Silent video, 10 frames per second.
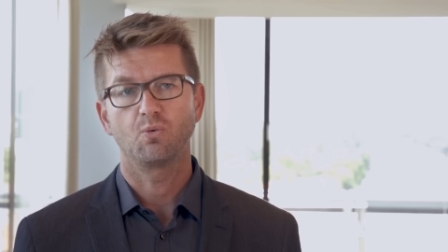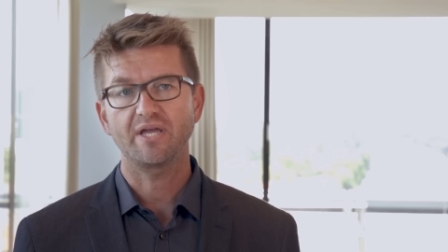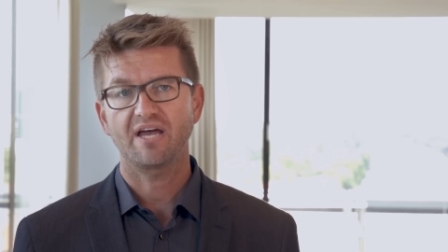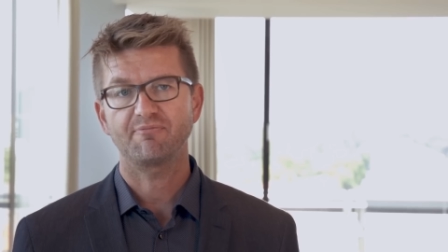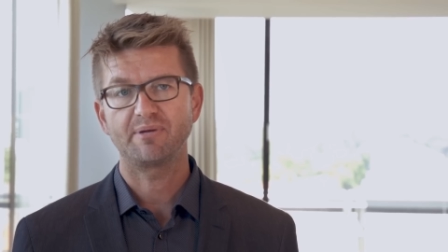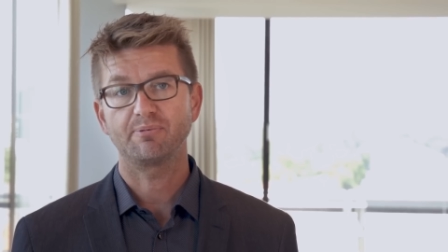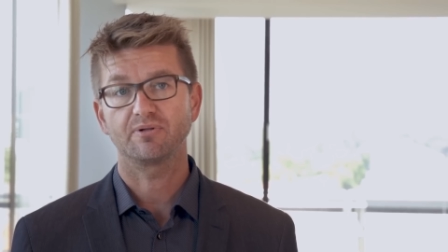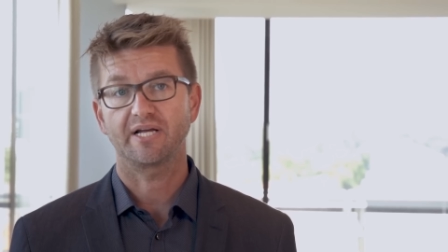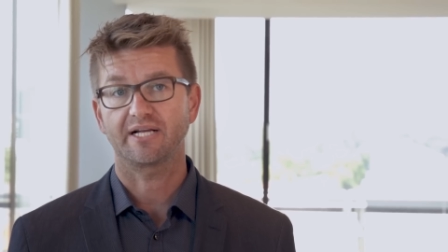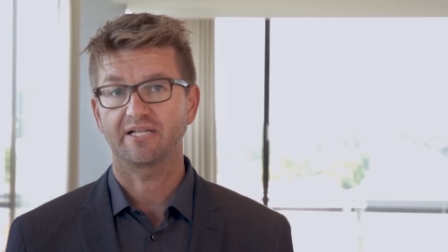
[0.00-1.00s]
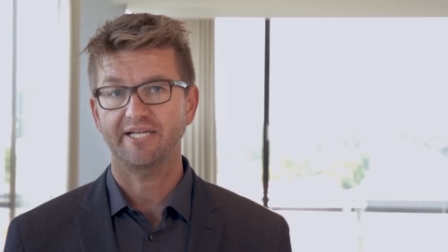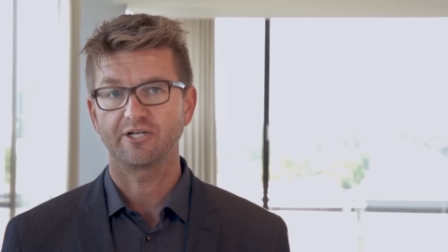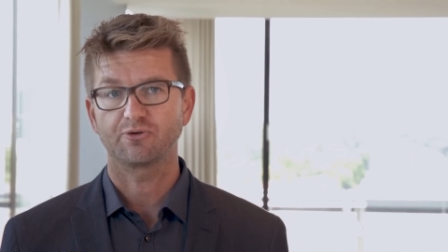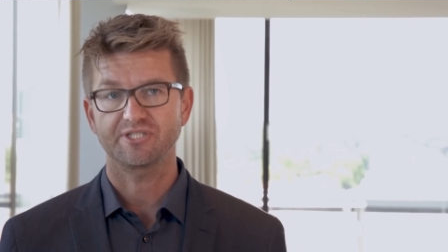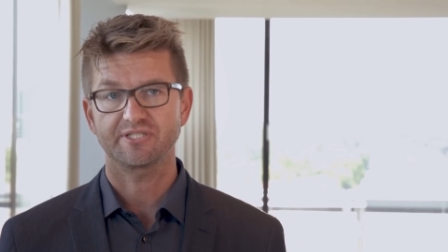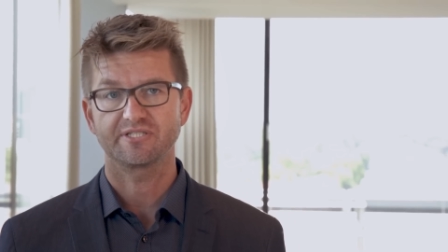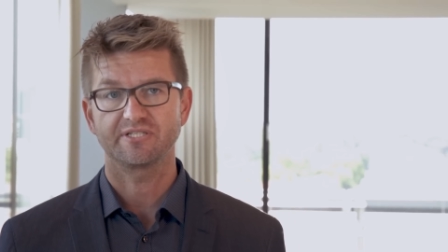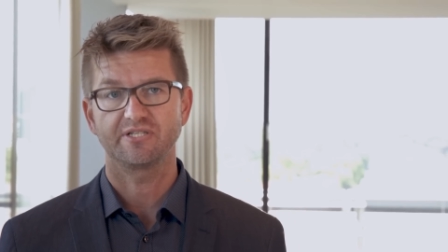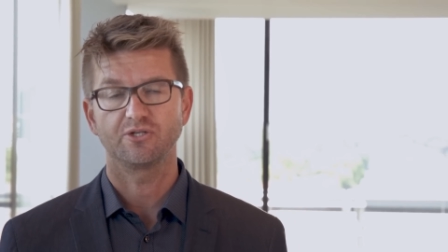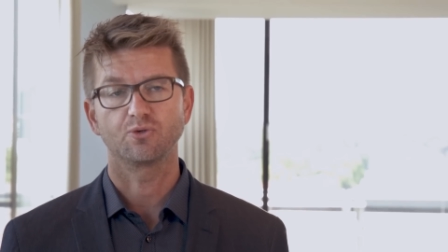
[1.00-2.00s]
We have people like Clayton
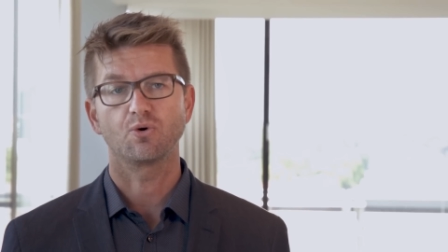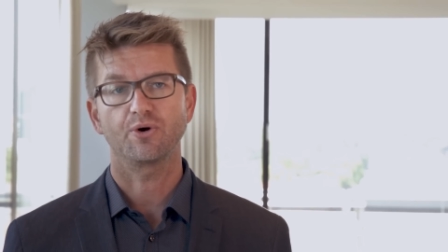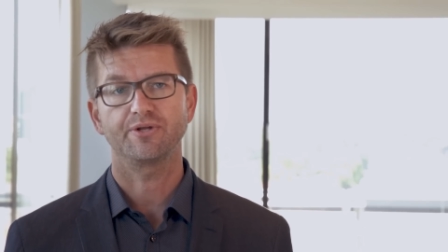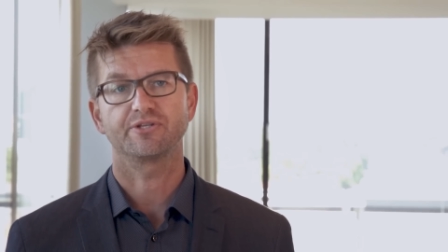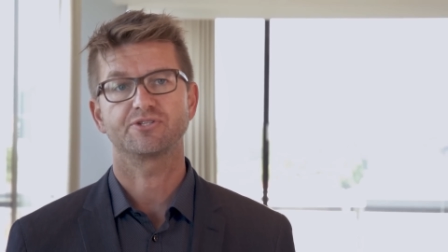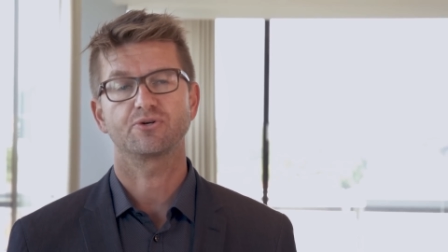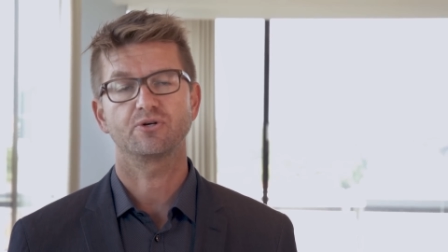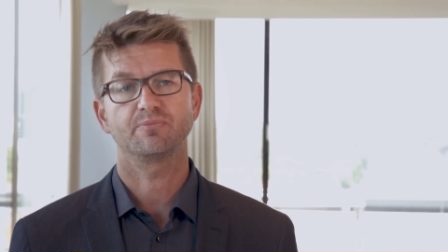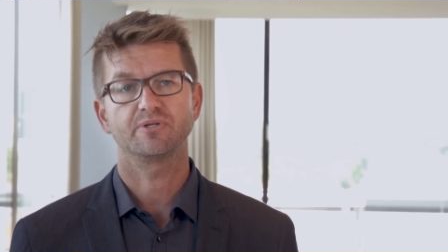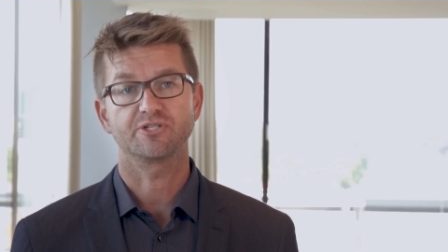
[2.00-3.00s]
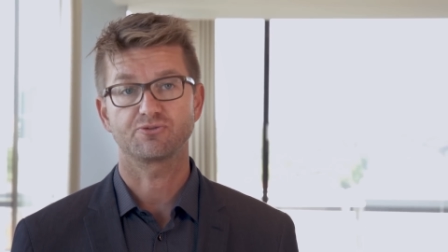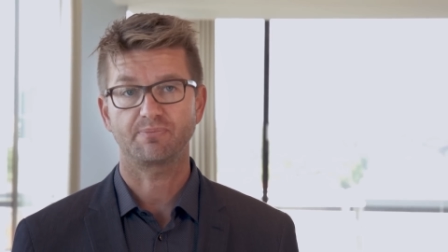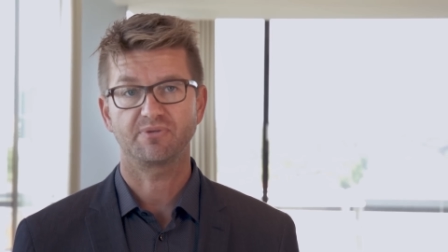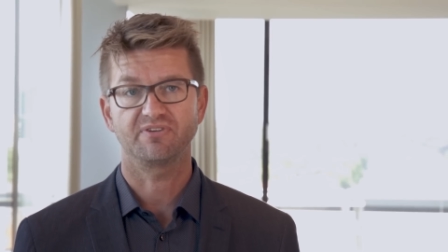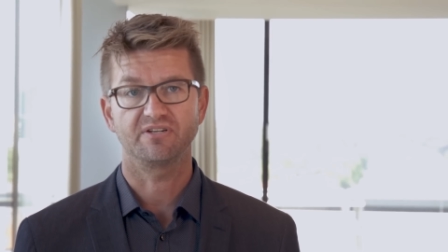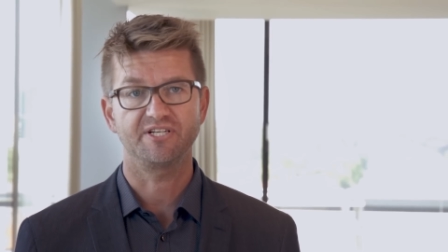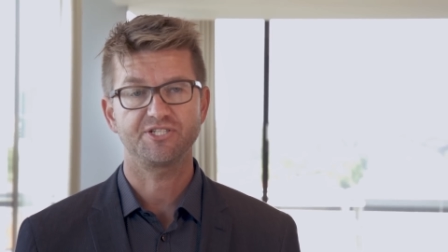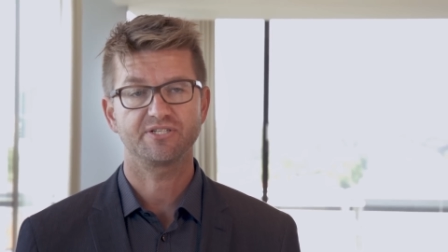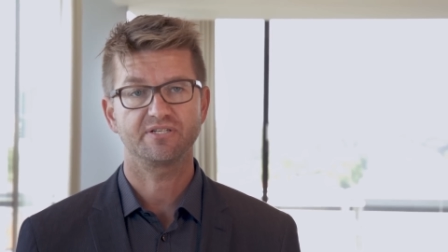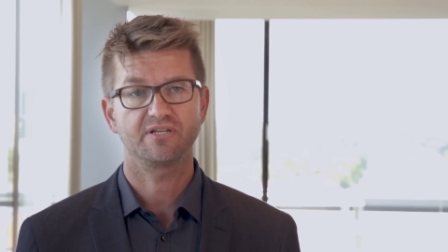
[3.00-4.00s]
Christensen who coined the term disruptive innovation,